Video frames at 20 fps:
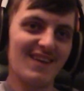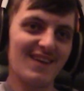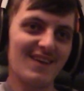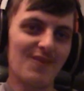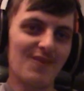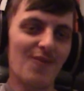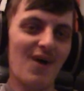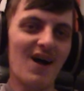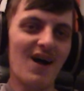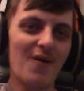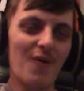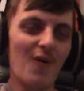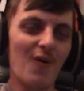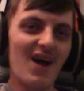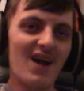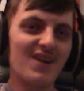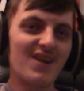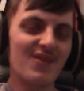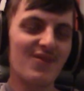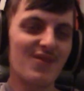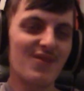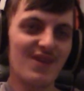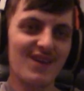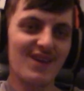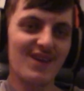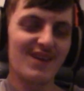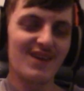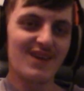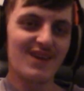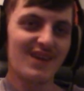Why do
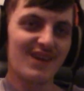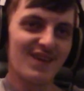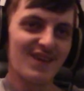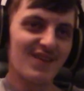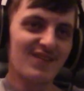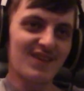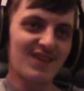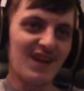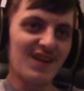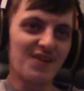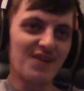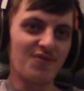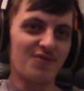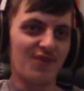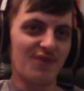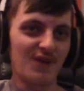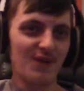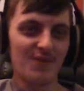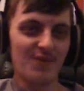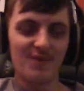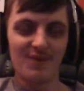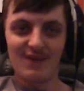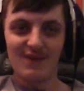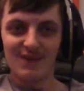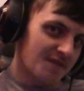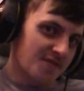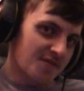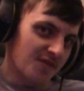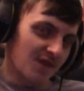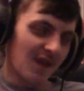the silent film?
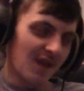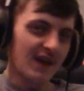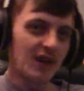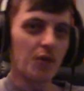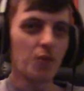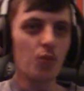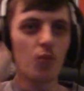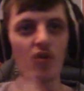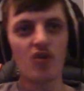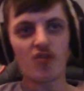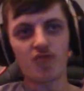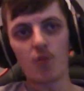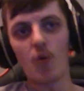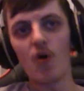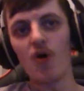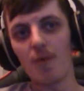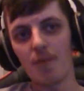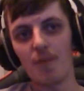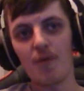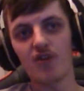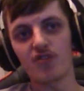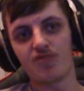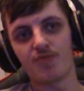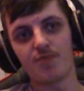I feel like it would have worked much